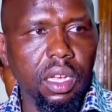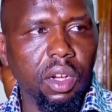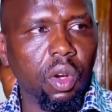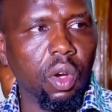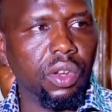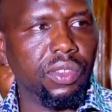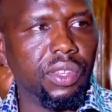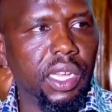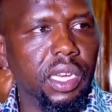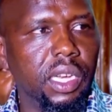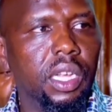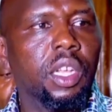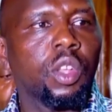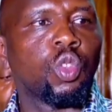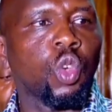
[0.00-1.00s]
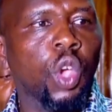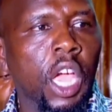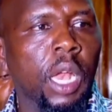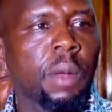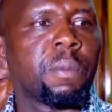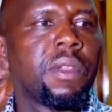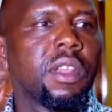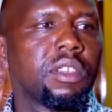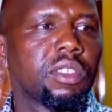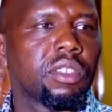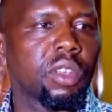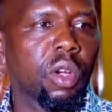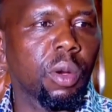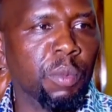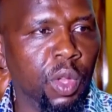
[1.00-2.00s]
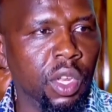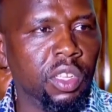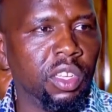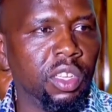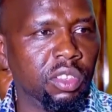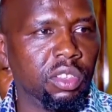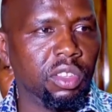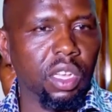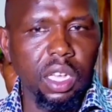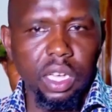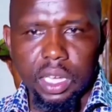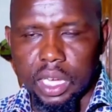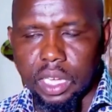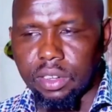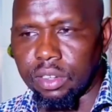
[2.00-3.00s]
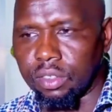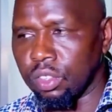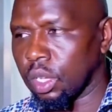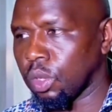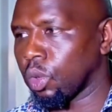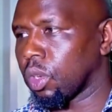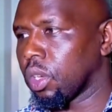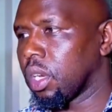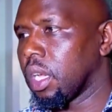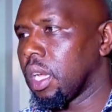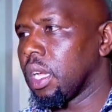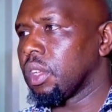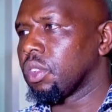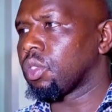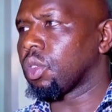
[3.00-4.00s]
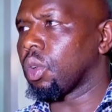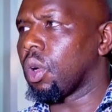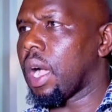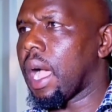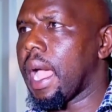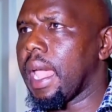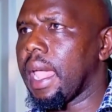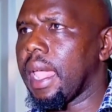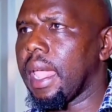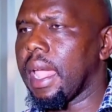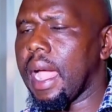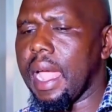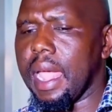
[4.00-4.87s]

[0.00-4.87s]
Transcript: consent to help these communities get resettled. So I